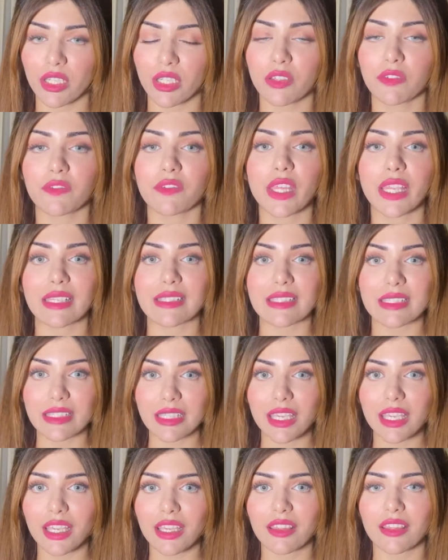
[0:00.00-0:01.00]
if they
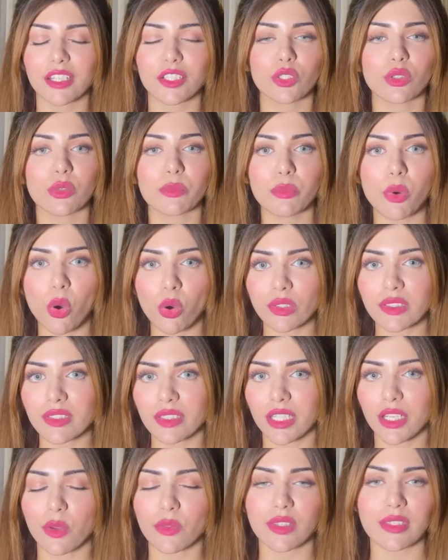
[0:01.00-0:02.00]
see that you're
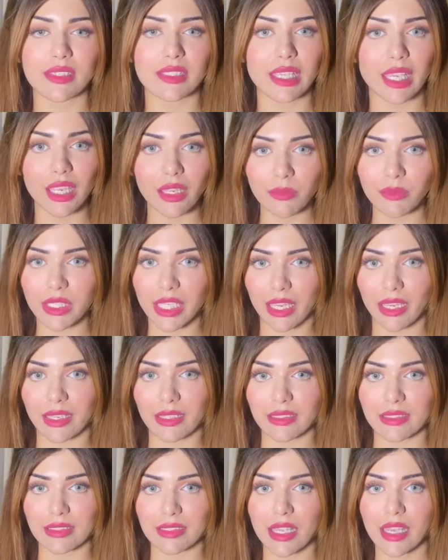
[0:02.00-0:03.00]
posting on the same
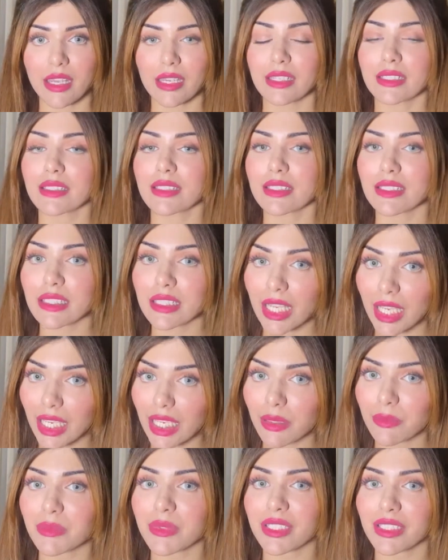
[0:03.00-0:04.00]
days,
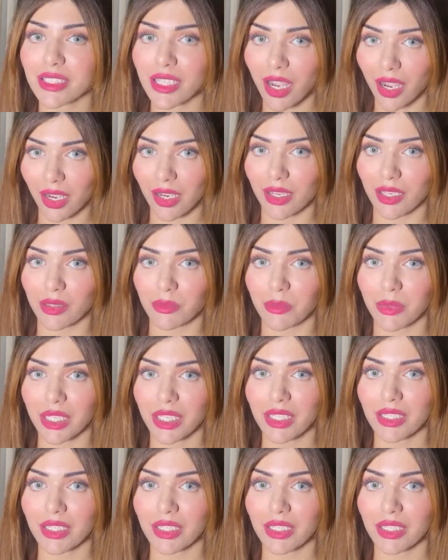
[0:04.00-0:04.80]
same time.